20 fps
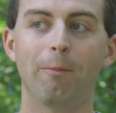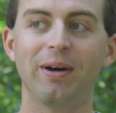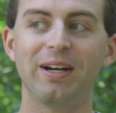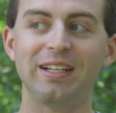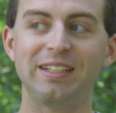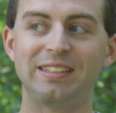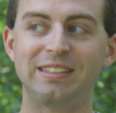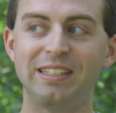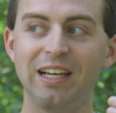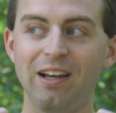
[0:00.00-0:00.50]
but
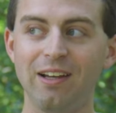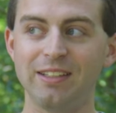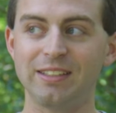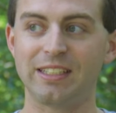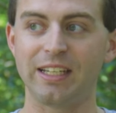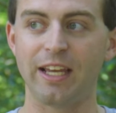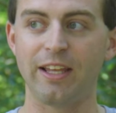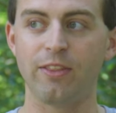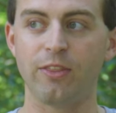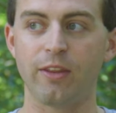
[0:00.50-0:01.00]
it
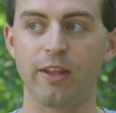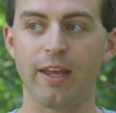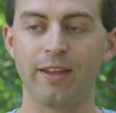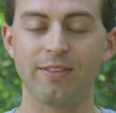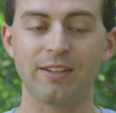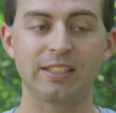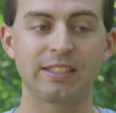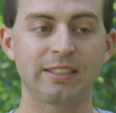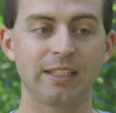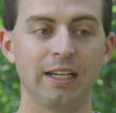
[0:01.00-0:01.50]
does in,
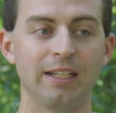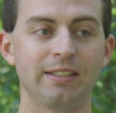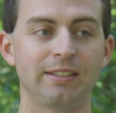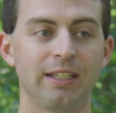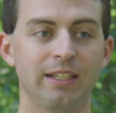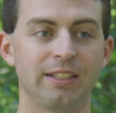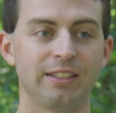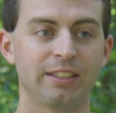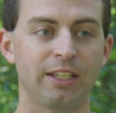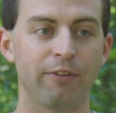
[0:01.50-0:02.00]
in the sense
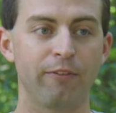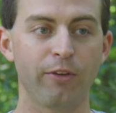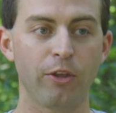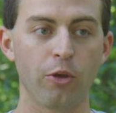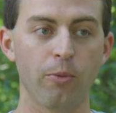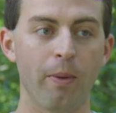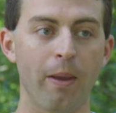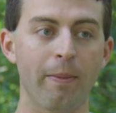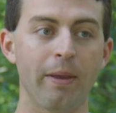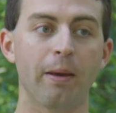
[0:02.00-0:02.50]
that it's giving
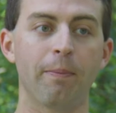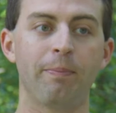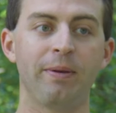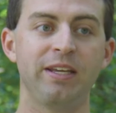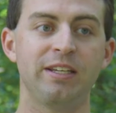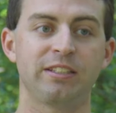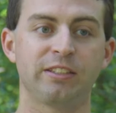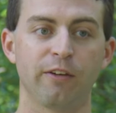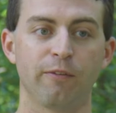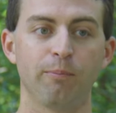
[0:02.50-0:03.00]
you maybe a
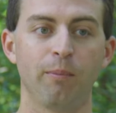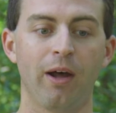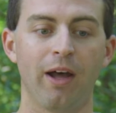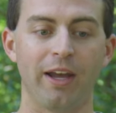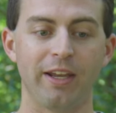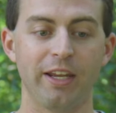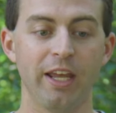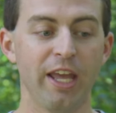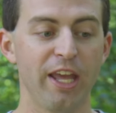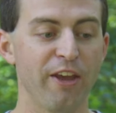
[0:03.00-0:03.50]
peace of
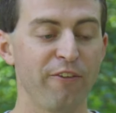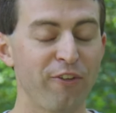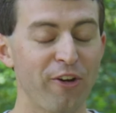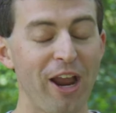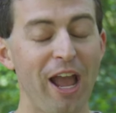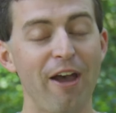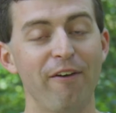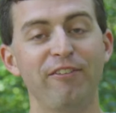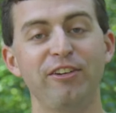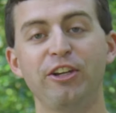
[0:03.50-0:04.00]
mind. If you're
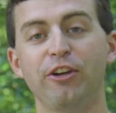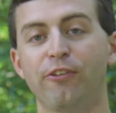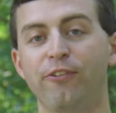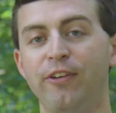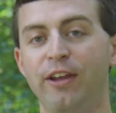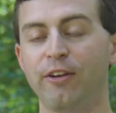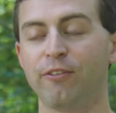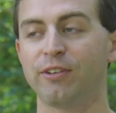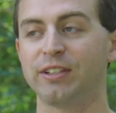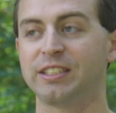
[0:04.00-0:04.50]
having your
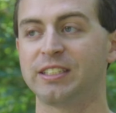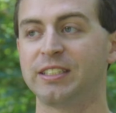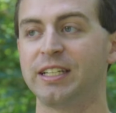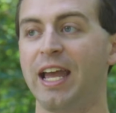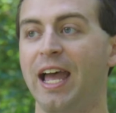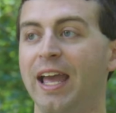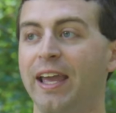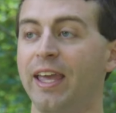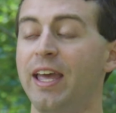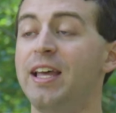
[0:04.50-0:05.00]
favorite
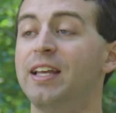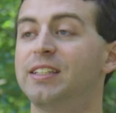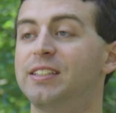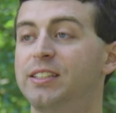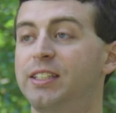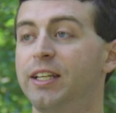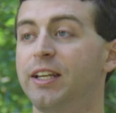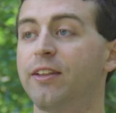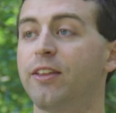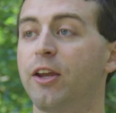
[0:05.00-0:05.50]
snack,
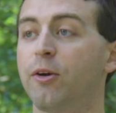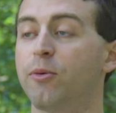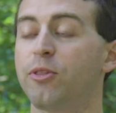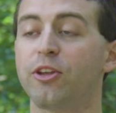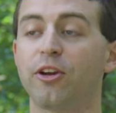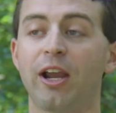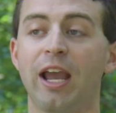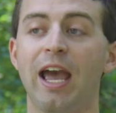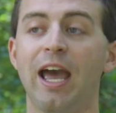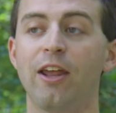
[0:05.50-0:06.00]
sitting there with
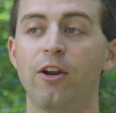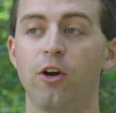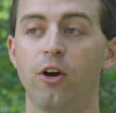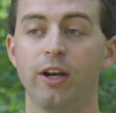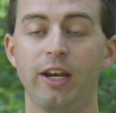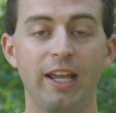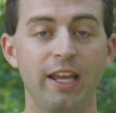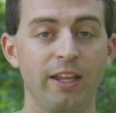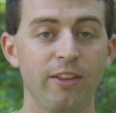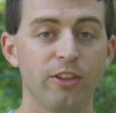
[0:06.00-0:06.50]
your hat
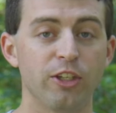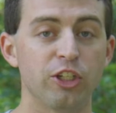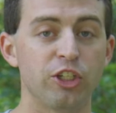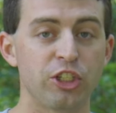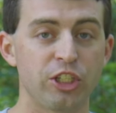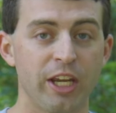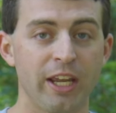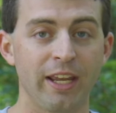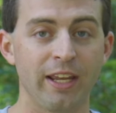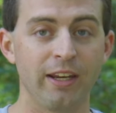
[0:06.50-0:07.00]
on in the
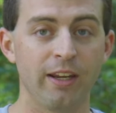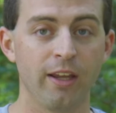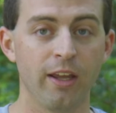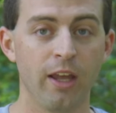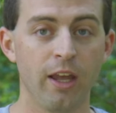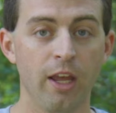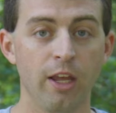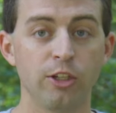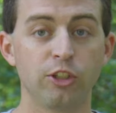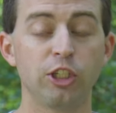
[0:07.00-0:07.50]
shade,
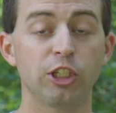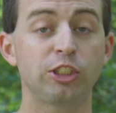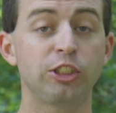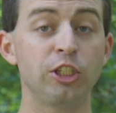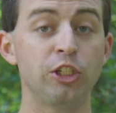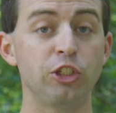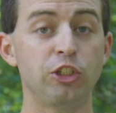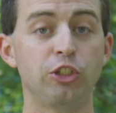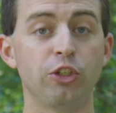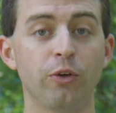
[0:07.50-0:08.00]
just
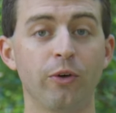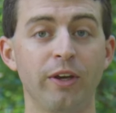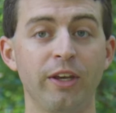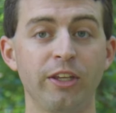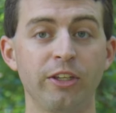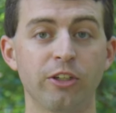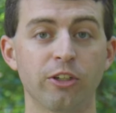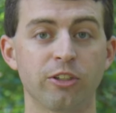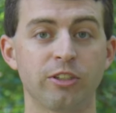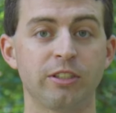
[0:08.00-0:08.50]

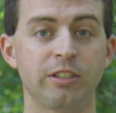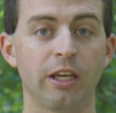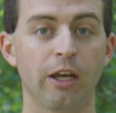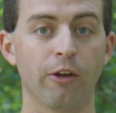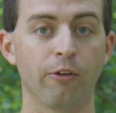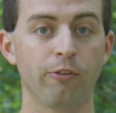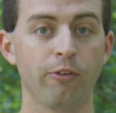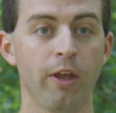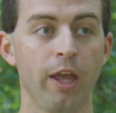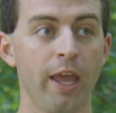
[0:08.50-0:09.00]
enjoying
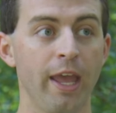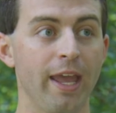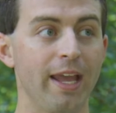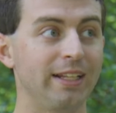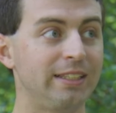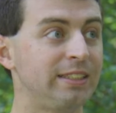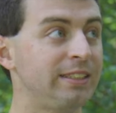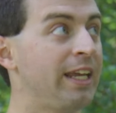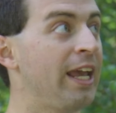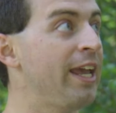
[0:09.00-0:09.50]
yourself,
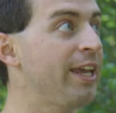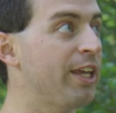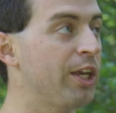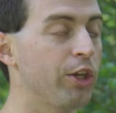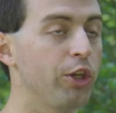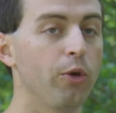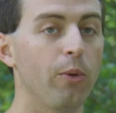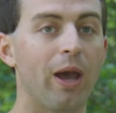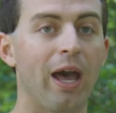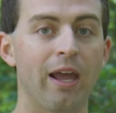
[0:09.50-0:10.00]
it's
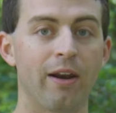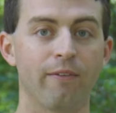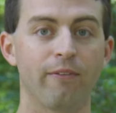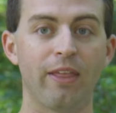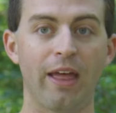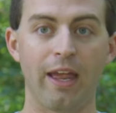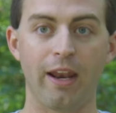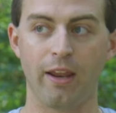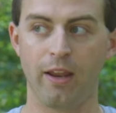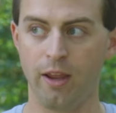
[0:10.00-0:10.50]
taking you out of
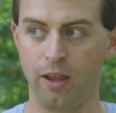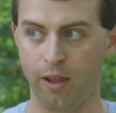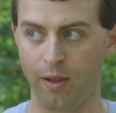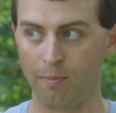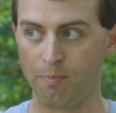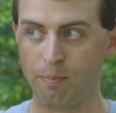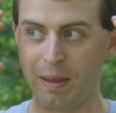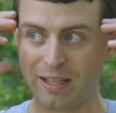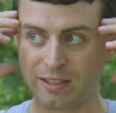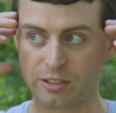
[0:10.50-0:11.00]
that
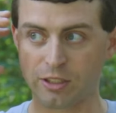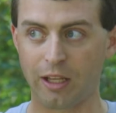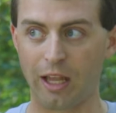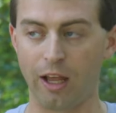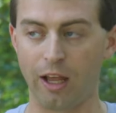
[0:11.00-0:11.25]
mental